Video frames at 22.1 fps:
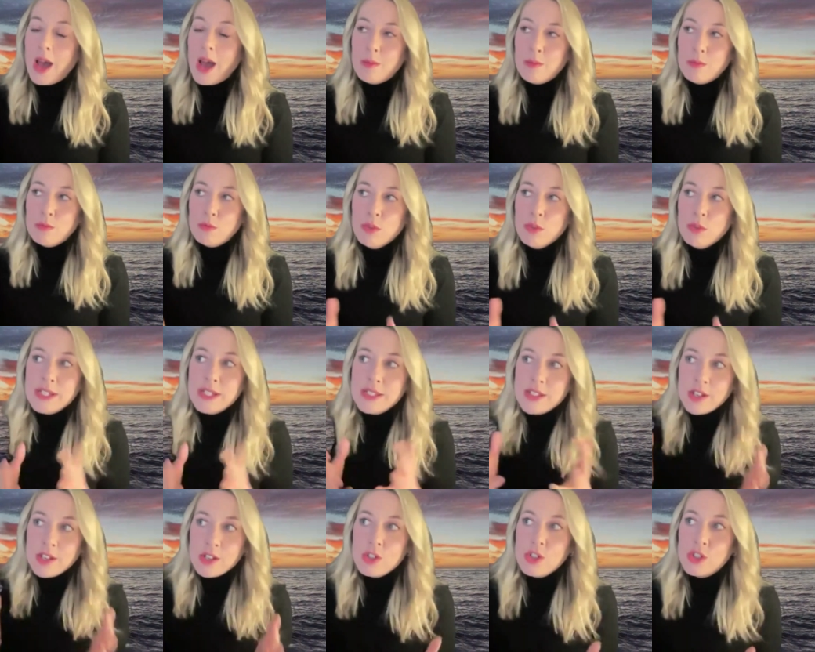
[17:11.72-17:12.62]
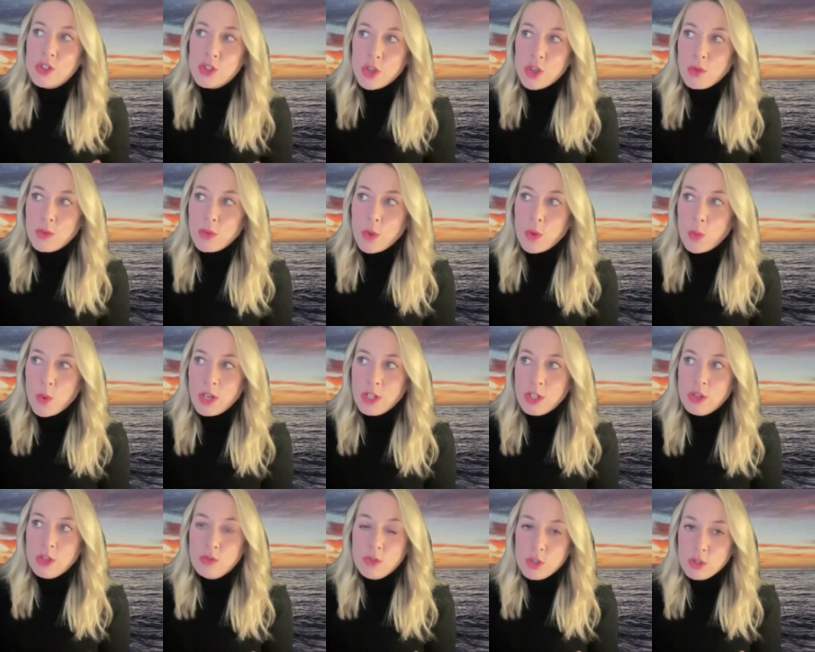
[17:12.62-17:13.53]
Research has shown that
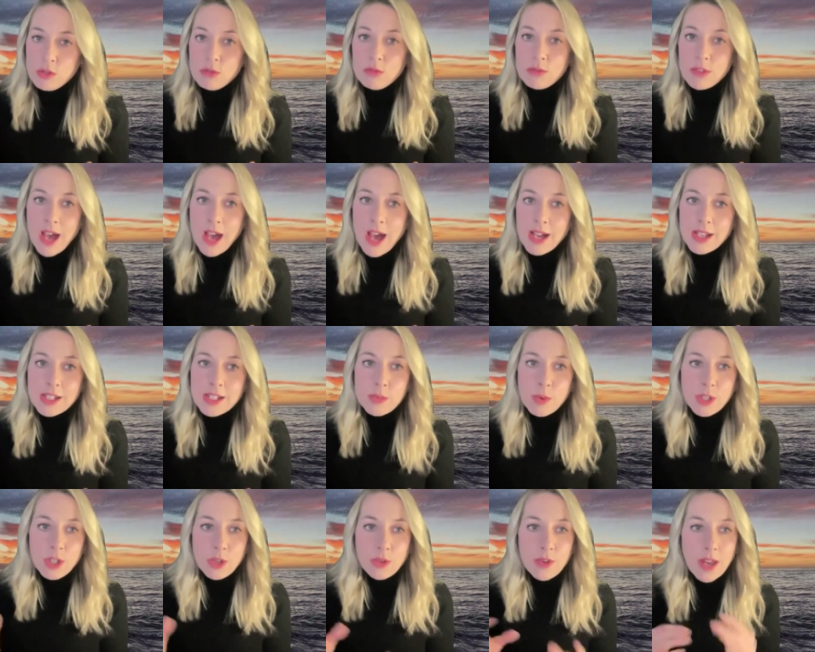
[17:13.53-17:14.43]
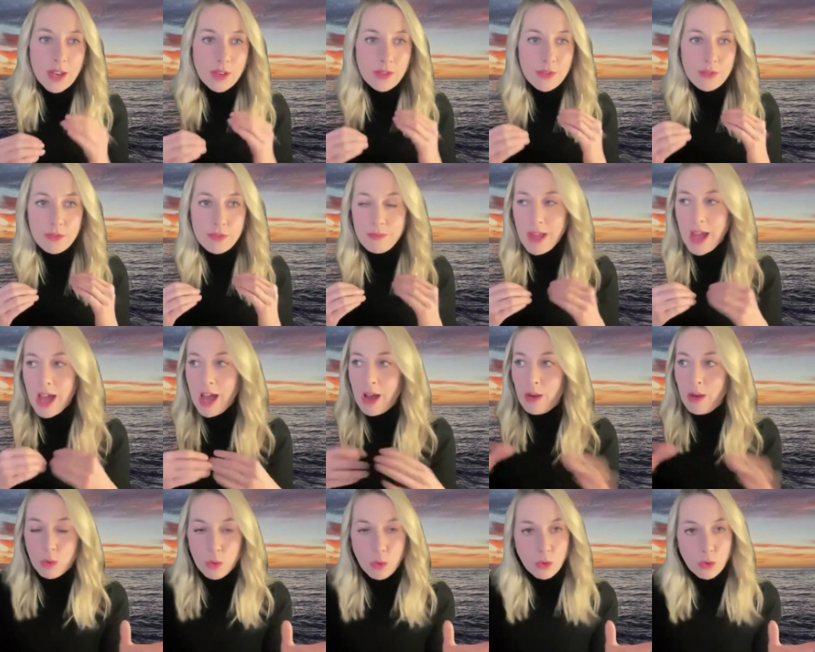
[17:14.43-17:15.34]
when you do that, when you kind of
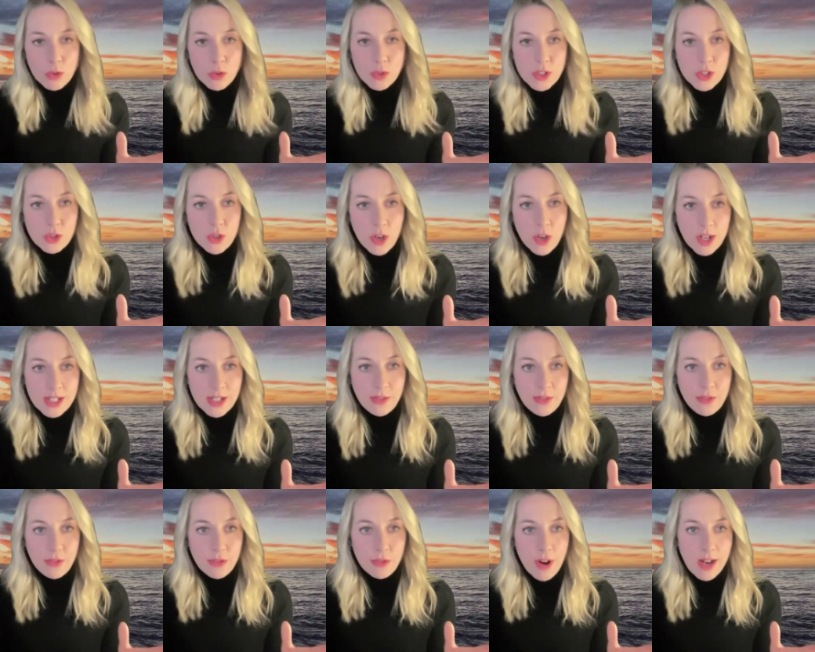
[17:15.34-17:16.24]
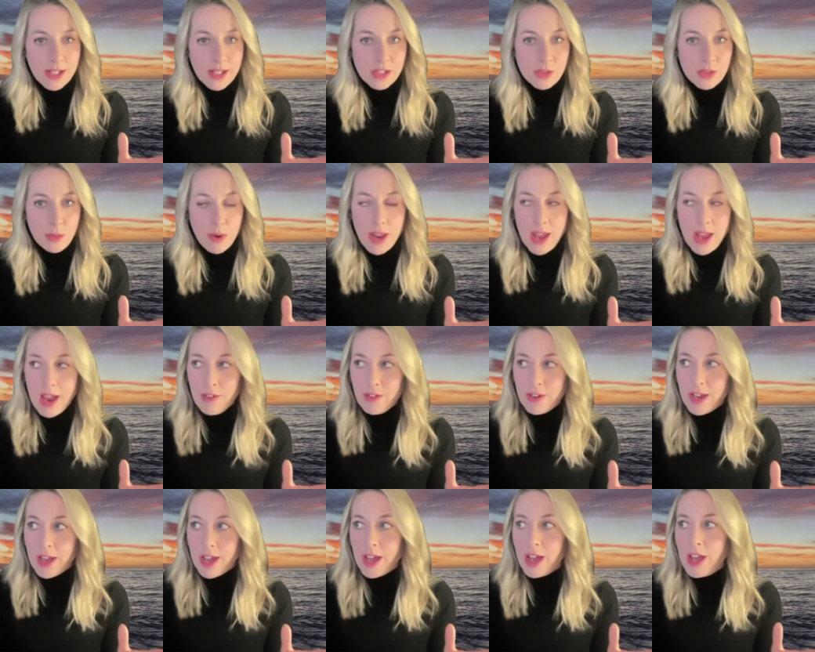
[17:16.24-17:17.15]
outlaw all the destructive threats from an
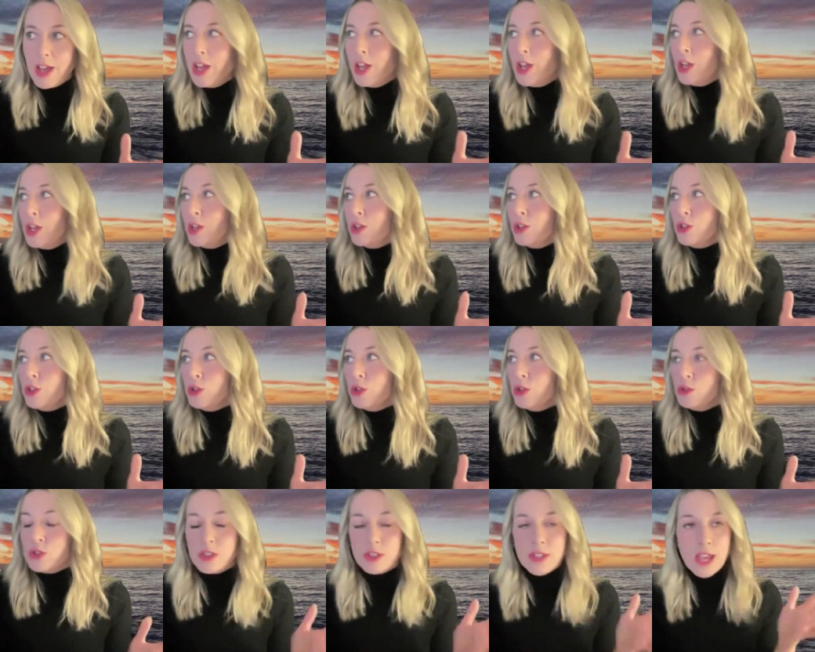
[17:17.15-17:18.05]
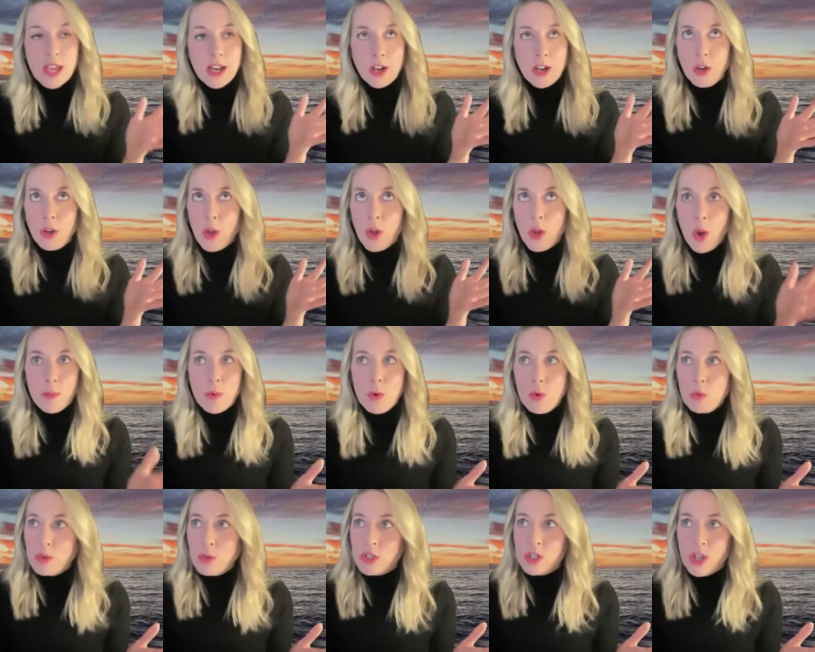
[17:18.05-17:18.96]
area, you just get a lot
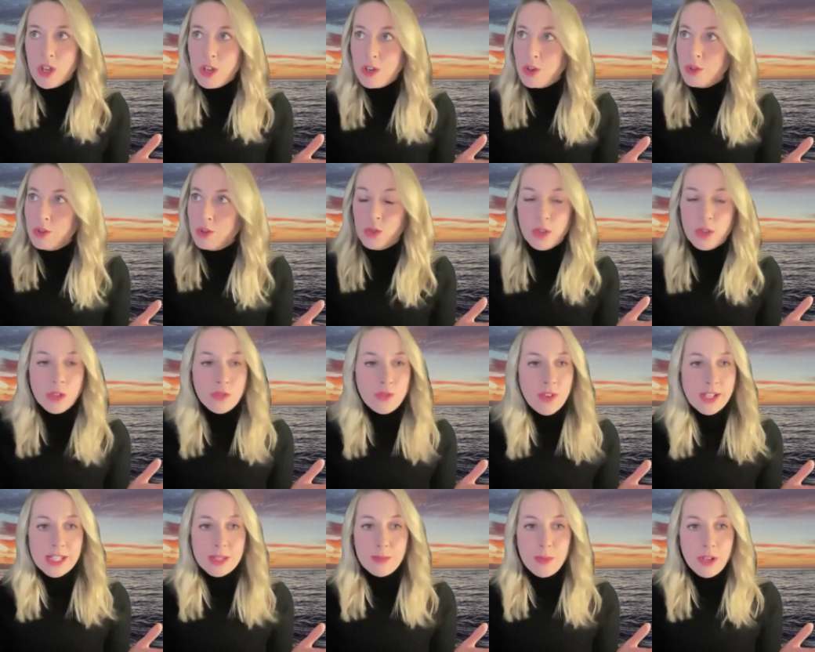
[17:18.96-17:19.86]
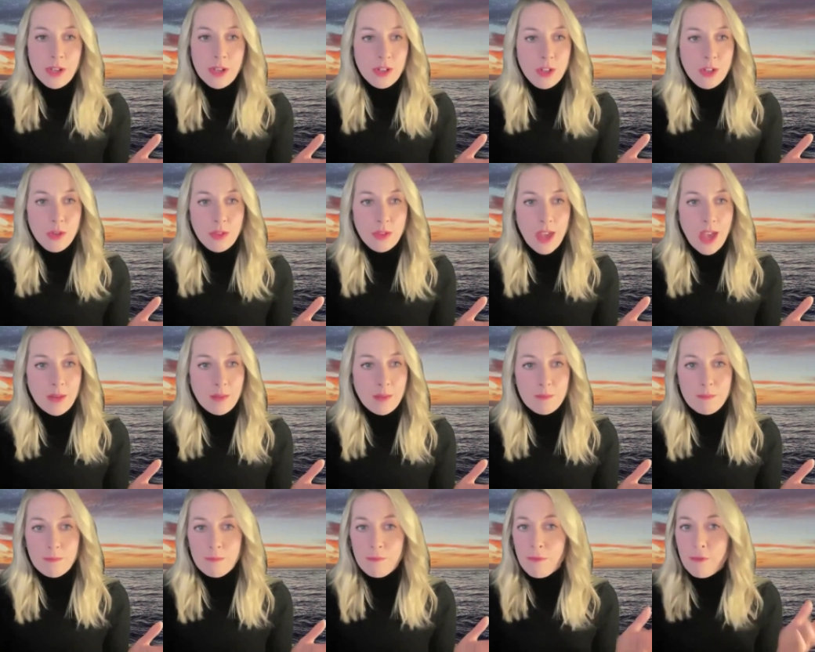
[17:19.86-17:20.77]
more return on your investment. You
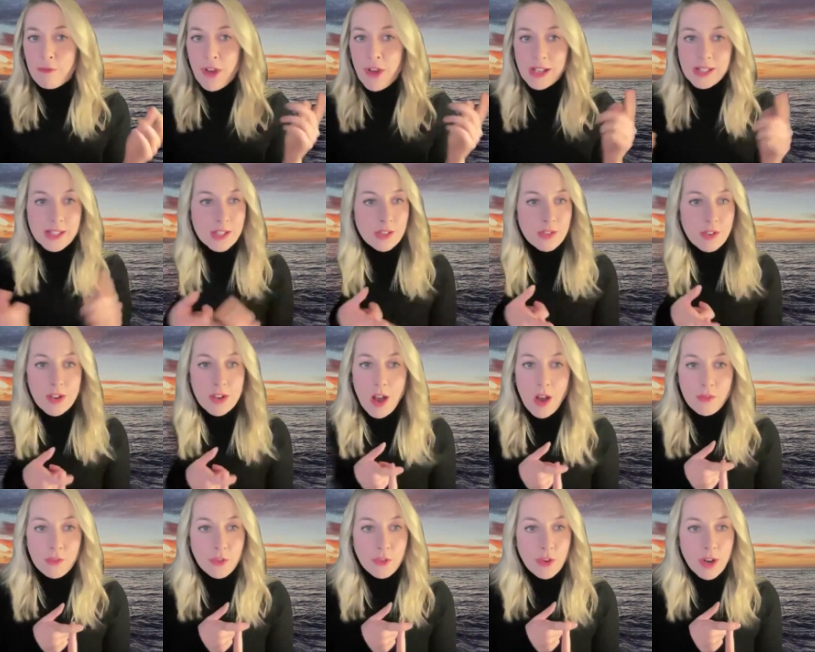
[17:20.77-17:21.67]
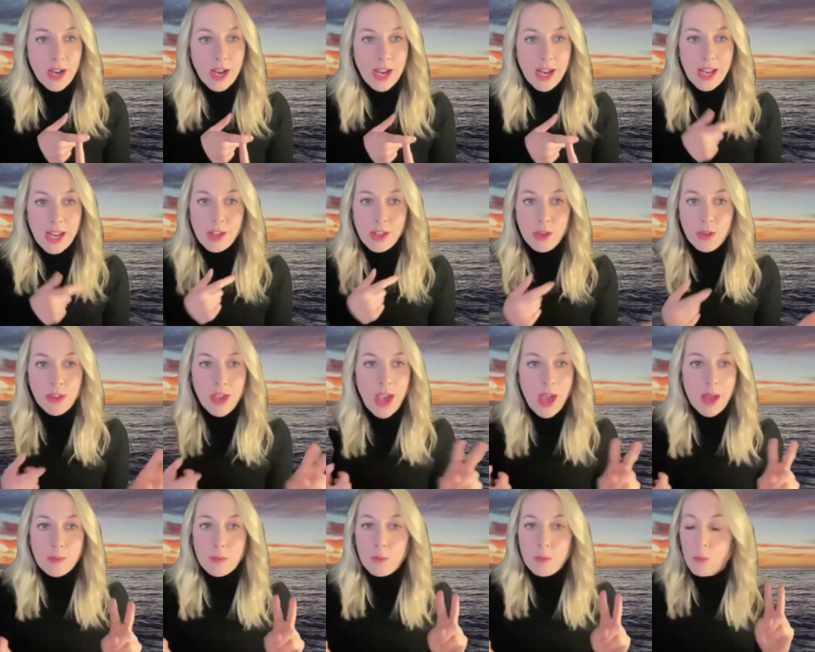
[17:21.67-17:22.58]
get faster recovery, you
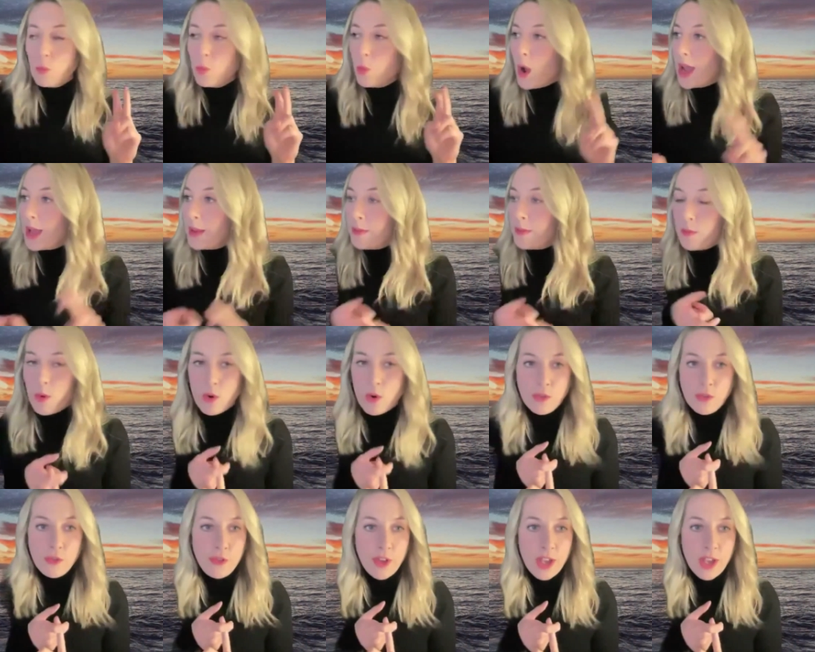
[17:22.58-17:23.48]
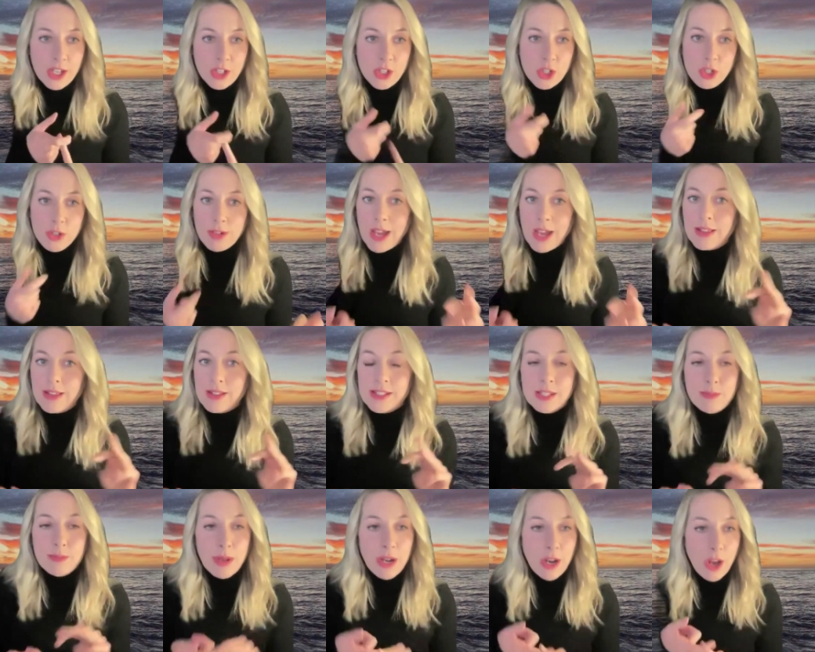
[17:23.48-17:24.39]
get way more fish, you get the
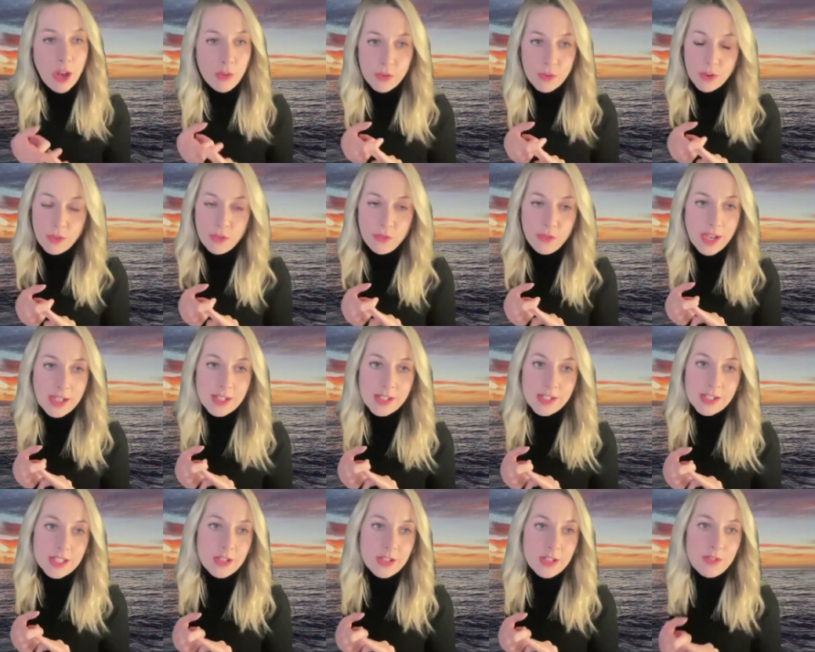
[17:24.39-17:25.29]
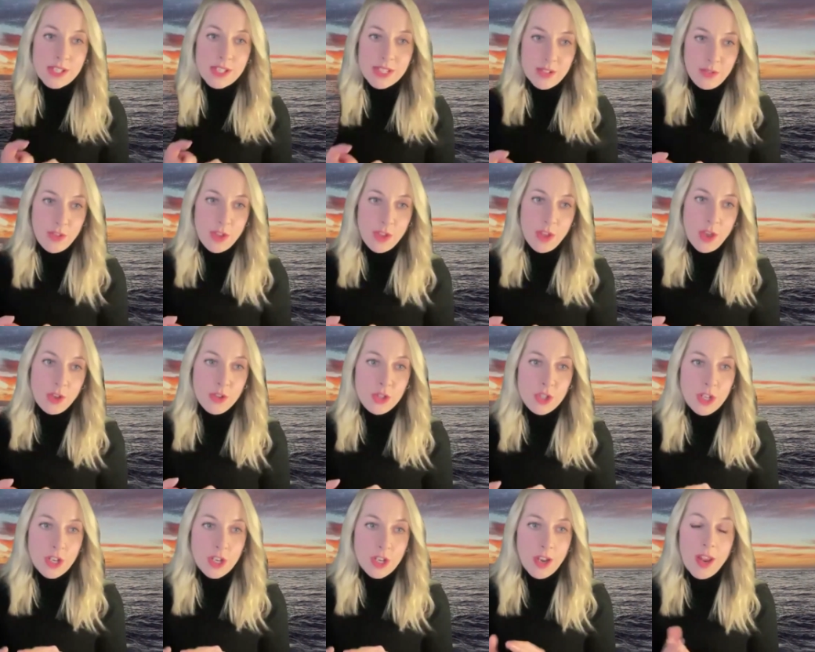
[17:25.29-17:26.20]
spillover effect into the rest of the
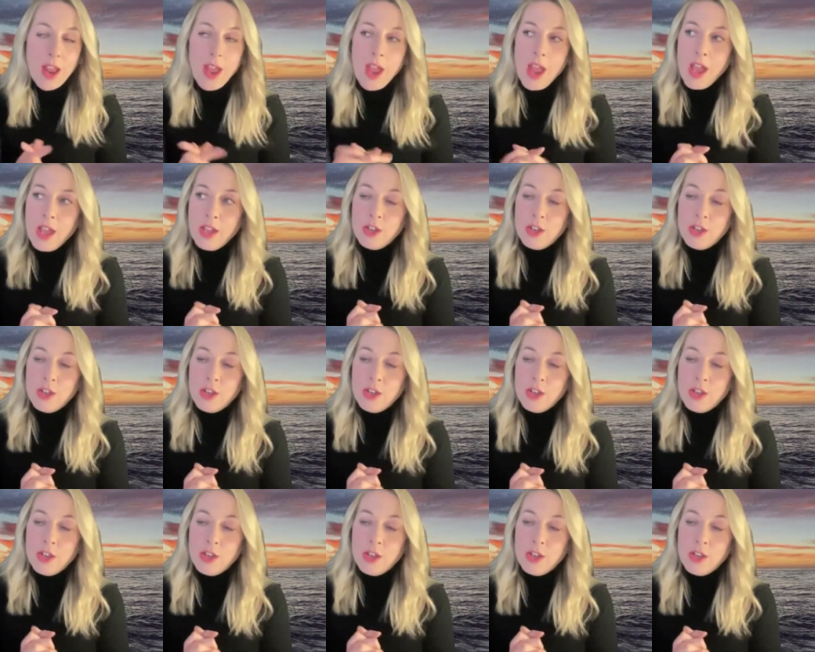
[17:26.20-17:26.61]
ocean.